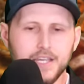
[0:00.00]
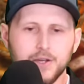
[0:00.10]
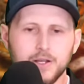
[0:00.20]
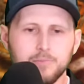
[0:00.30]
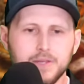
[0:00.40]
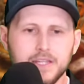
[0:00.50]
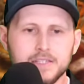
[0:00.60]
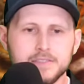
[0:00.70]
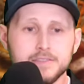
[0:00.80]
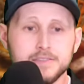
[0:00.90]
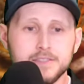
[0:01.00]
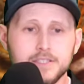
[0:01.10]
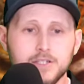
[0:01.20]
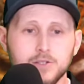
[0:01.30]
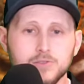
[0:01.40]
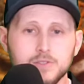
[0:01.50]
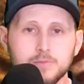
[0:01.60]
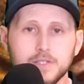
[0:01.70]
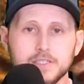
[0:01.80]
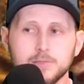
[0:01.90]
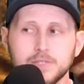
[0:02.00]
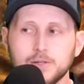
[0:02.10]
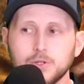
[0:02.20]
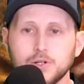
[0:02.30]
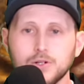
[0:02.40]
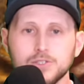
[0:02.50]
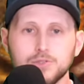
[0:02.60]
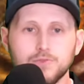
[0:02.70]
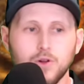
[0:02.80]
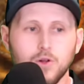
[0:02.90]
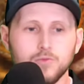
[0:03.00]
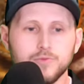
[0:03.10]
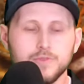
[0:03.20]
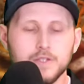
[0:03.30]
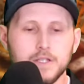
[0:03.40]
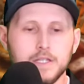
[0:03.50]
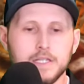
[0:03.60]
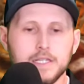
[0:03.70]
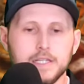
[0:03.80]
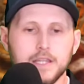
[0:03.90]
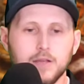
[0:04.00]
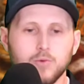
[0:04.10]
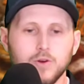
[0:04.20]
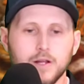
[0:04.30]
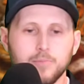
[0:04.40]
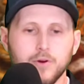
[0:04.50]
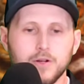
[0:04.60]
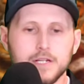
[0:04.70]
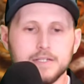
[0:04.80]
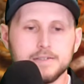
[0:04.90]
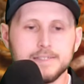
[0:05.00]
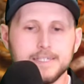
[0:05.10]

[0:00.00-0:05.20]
could have been, some liquid courage involved, that they were at a party.